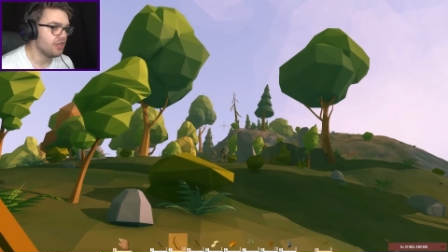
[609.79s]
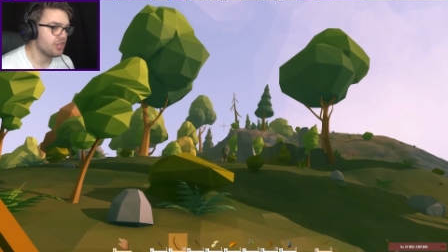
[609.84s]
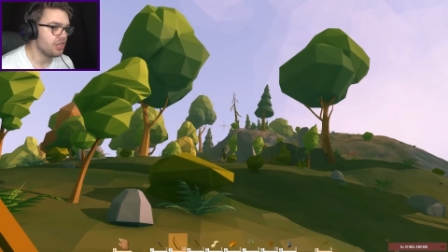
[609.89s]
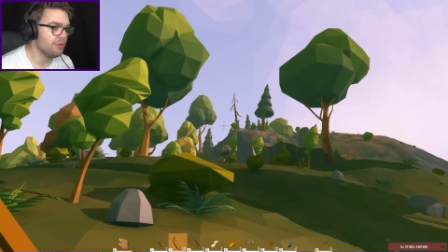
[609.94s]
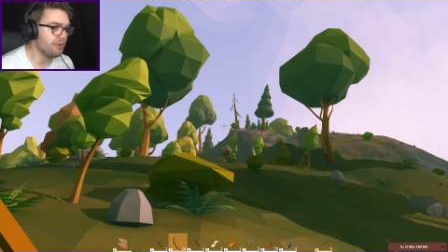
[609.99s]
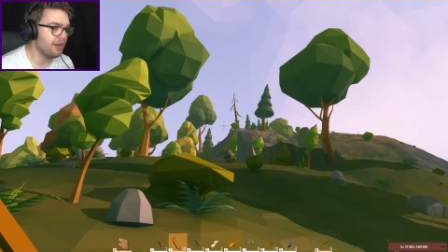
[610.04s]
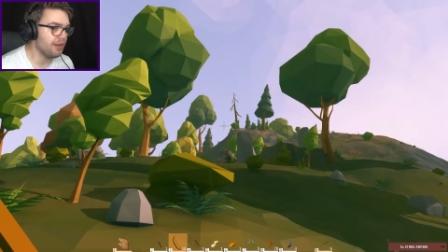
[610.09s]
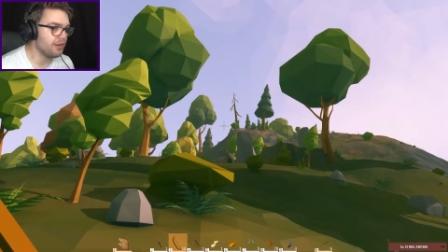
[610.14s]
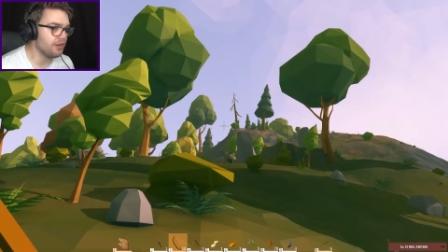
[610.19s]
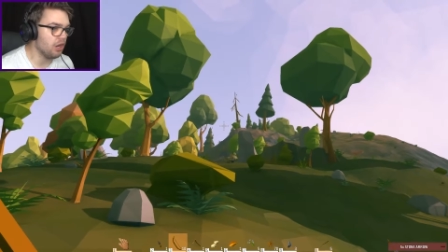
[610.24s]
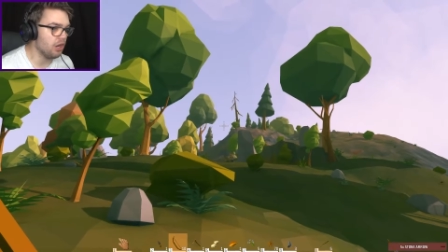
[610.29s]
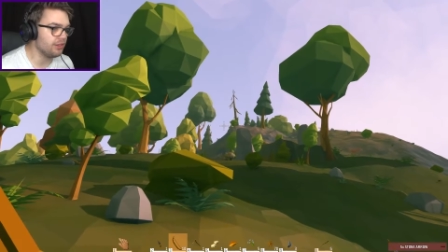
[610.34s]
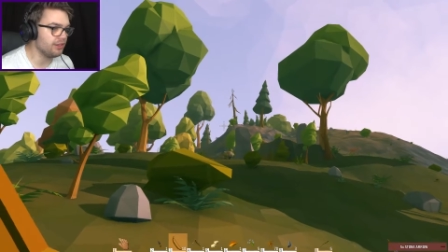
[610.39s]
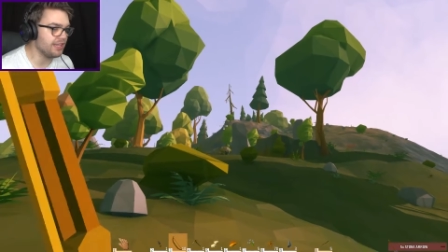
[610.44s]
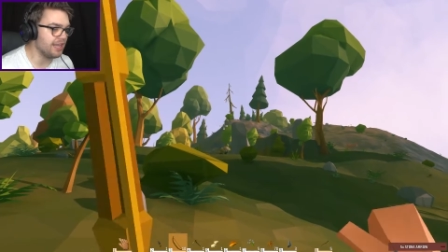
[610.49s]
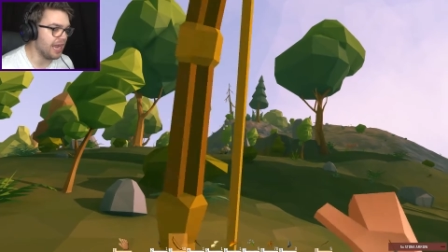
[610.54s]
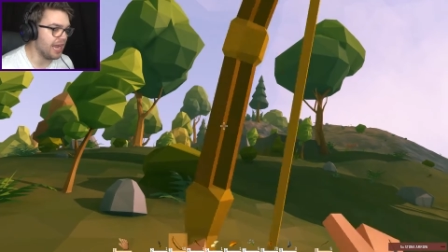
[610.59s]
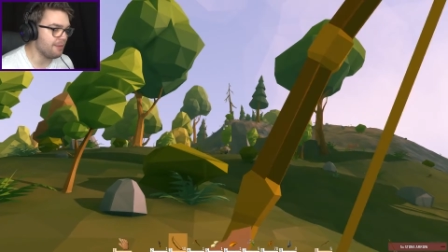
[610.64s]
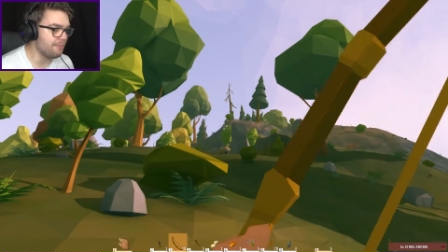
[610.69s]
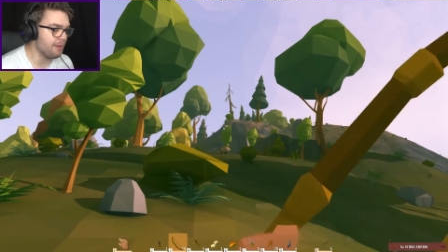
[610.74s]
You are not
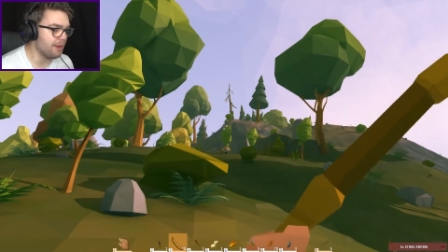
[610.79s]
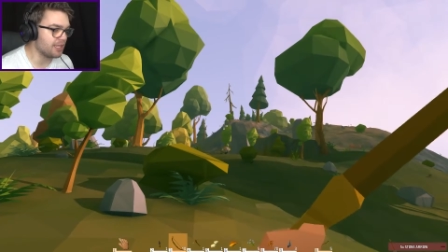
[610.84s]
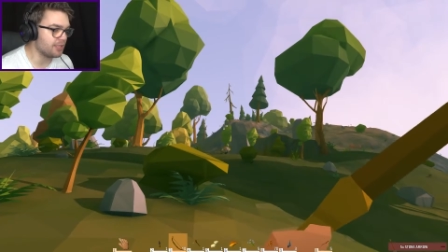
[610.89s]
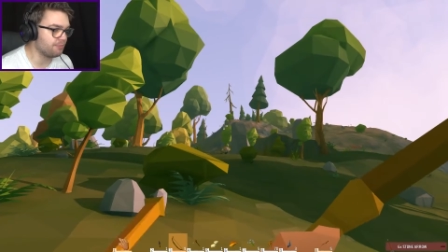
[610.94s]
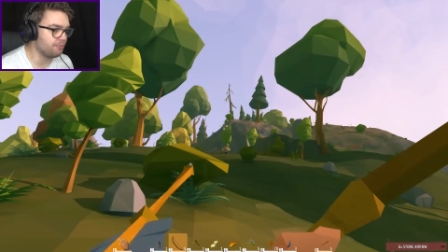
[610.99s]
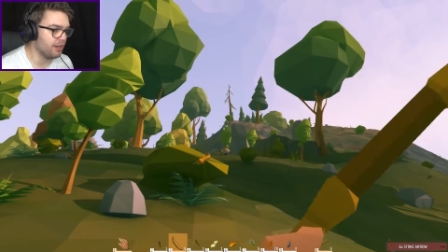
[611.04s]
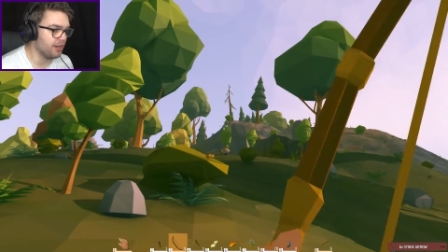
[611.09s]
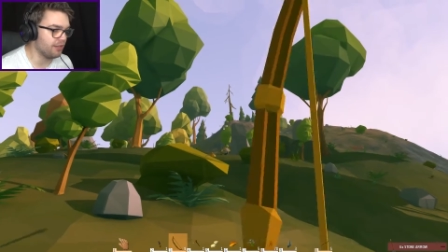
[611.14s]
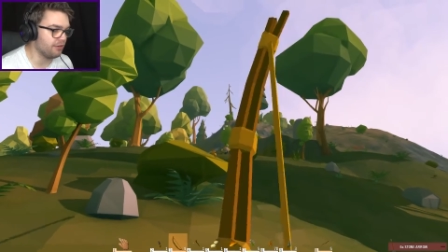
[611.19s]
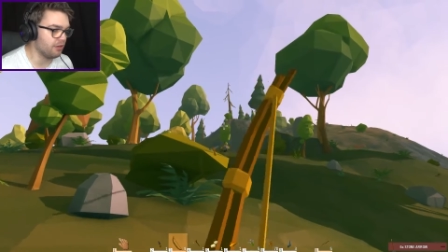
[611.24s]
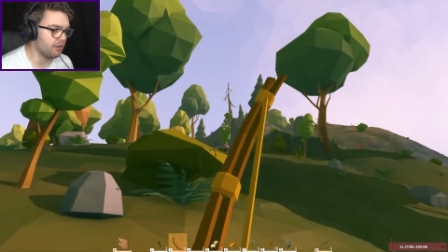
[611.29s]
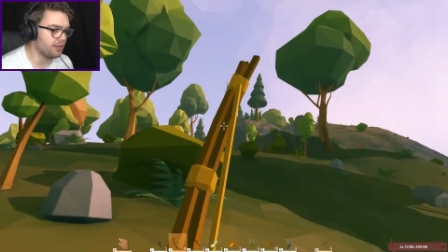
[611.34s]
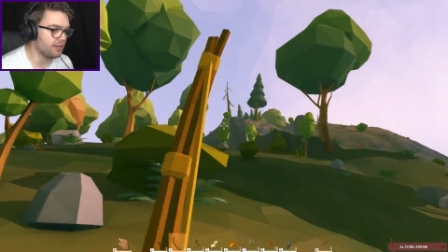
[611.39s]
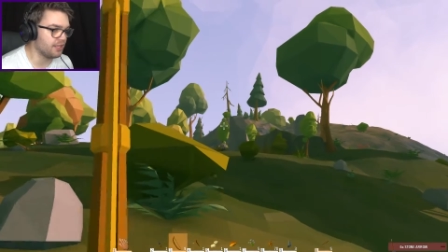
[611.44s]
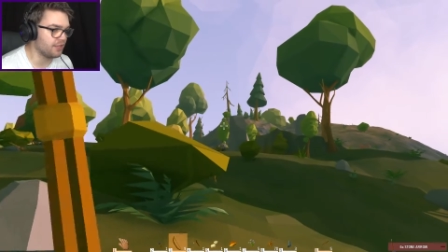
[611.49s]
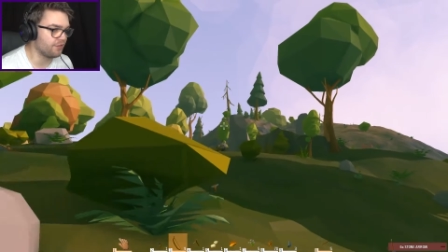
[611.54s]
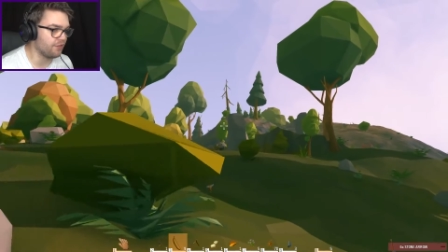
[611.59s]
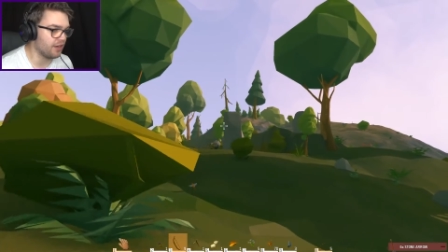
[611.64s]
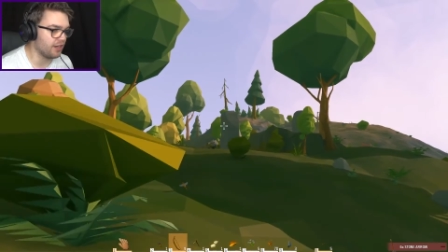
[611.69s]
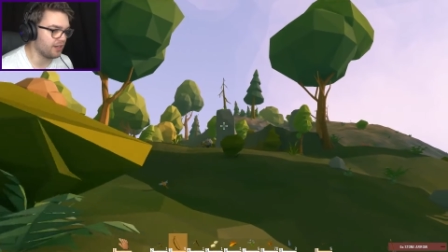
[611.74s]
the apex predator on
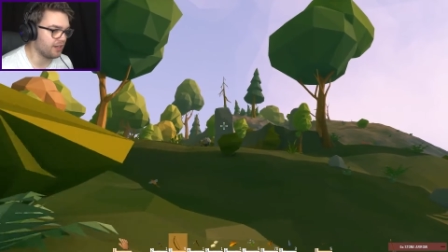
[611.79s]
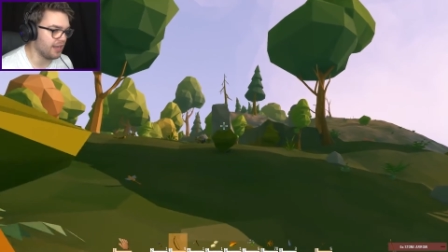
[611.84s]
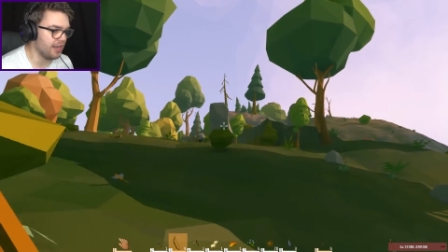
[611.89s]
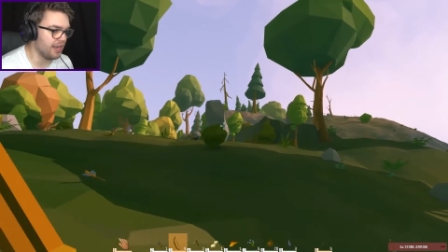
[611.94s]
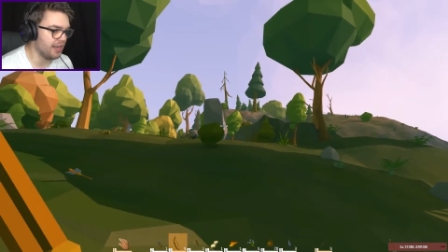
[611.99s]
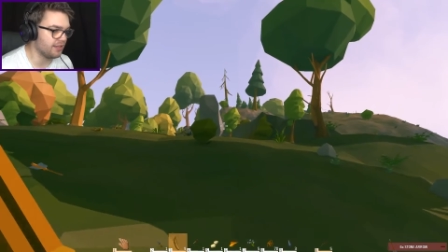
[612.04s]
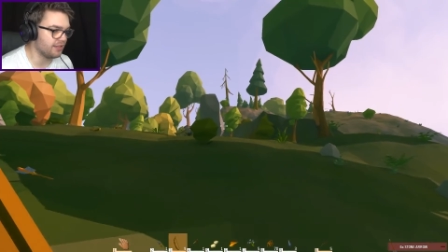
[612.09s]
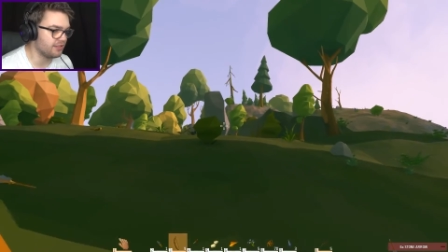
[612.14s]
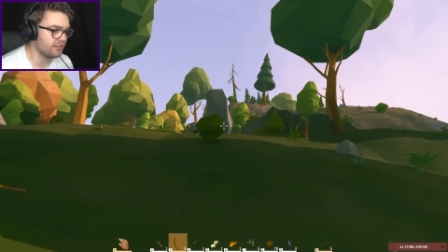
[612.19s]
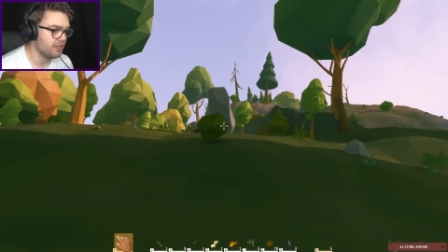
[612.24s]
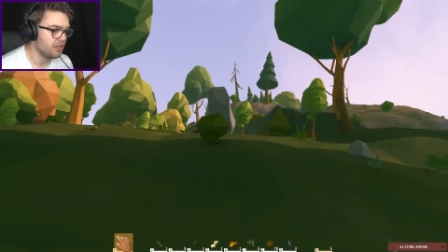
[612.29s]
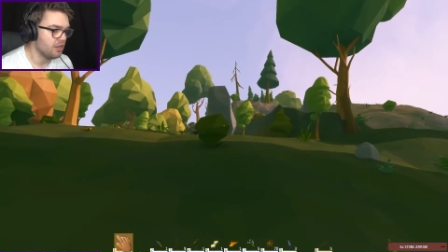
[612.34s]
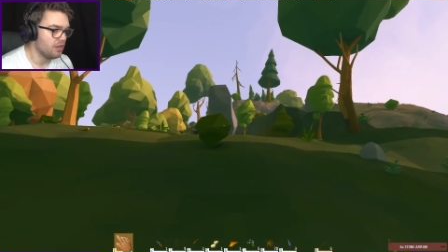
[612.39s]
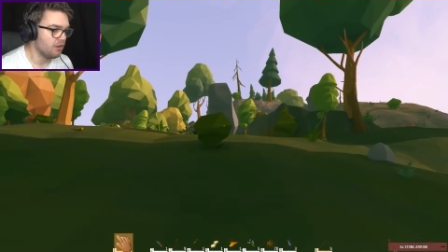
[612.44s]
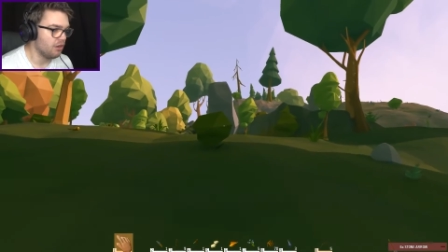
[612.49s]
this fucking house.